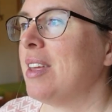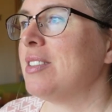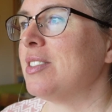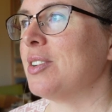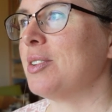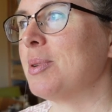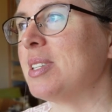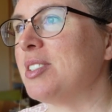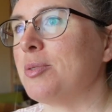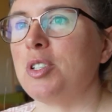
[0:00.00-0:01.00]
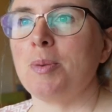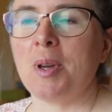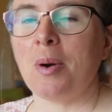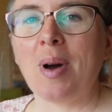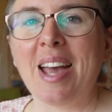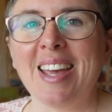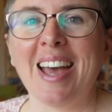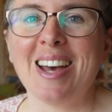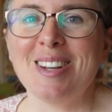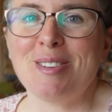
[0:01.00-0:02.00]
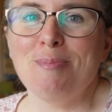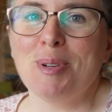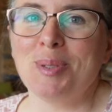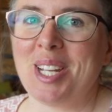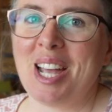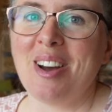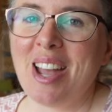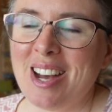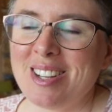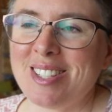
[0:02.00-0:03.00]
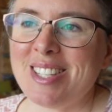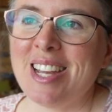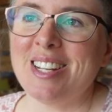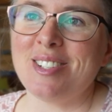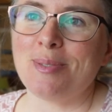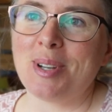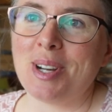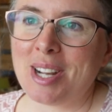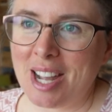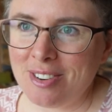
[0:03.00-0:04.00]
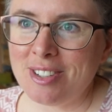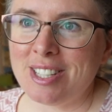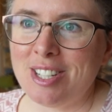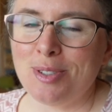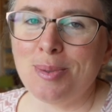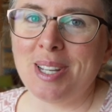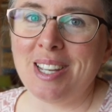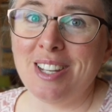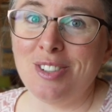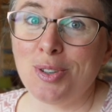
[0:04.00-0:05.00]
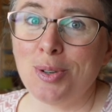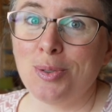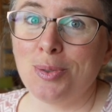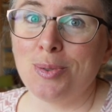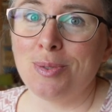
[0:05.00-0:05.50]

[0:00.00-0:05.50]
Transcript: So we're still chipping away at building our house, and we are currently doing internal